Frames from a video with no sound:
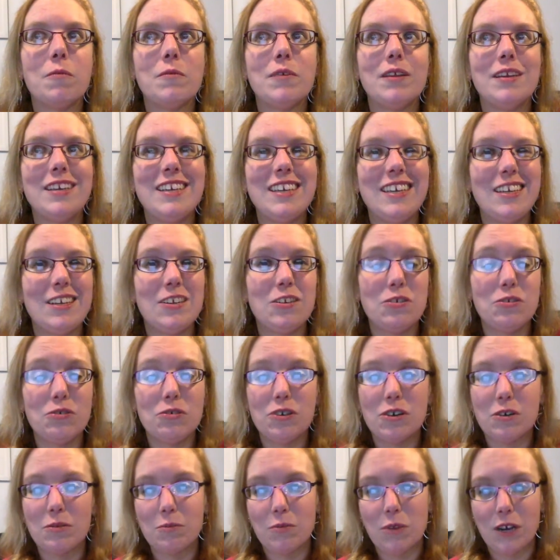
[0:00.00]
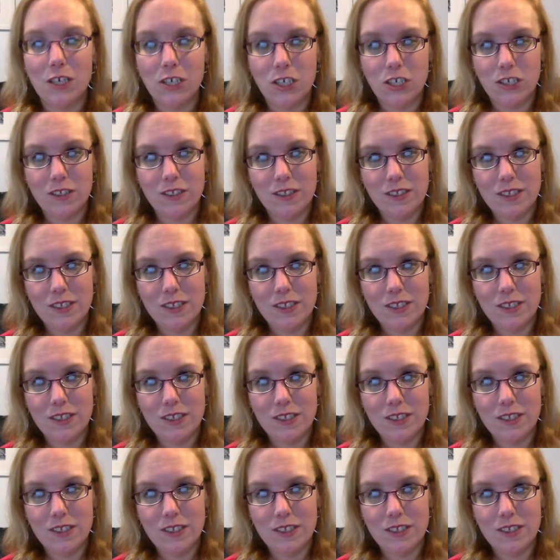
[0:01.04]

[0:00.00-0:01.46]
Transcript: needed new compression